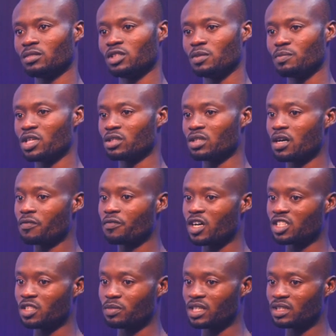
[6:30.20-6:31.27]
Depends on how
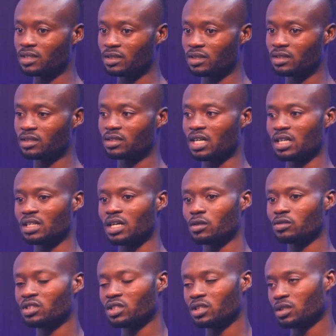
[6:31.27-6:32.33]
fast the person is and how
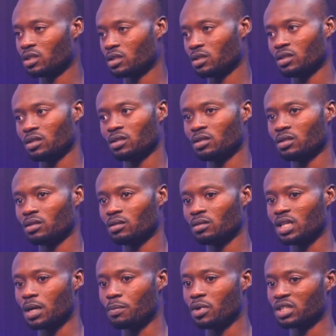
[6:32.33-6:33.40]
thick
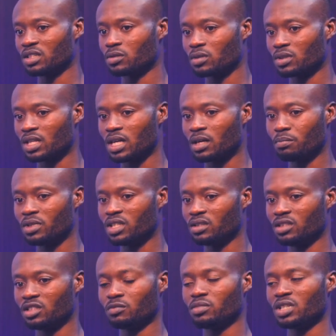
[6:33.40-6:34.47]
that particular place
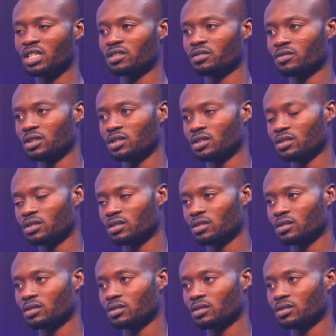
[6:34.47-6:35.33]
is plastering is.